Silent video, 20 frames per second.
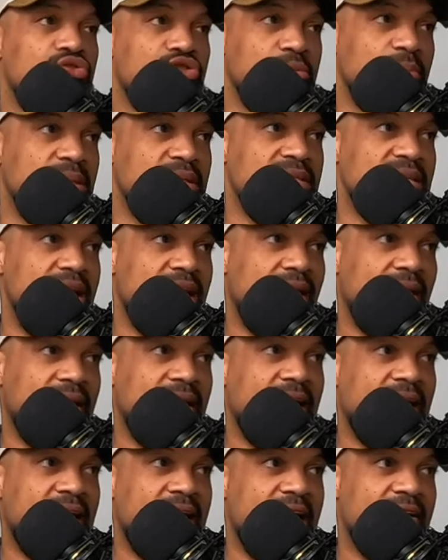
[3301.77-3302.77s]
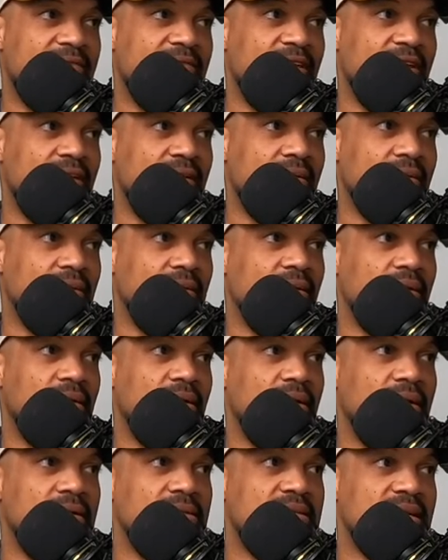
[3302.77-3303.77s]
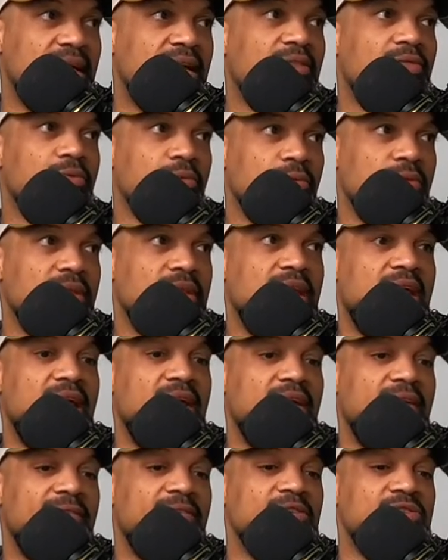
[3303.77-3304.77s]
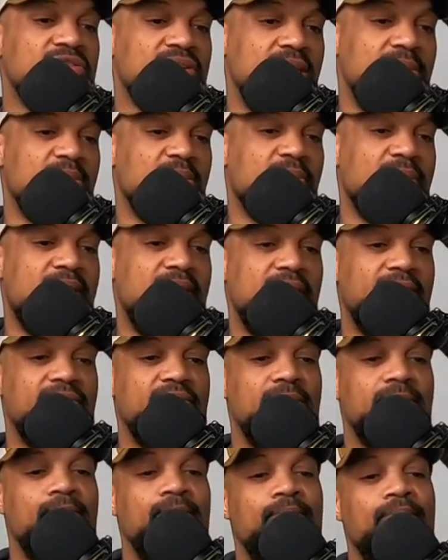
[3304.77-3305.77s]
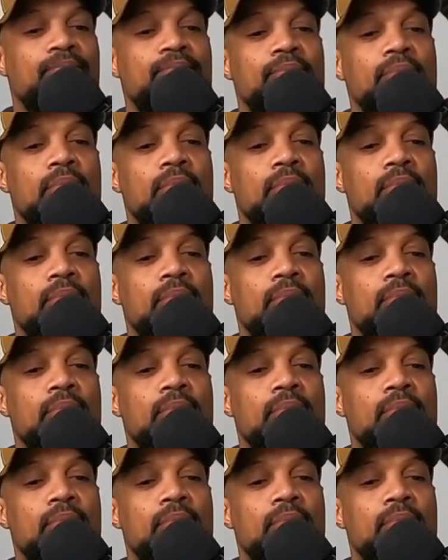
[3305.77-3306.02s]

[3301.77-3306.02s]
you should be taking that caffeine to get through the day if you're sleep deprived. Yeah.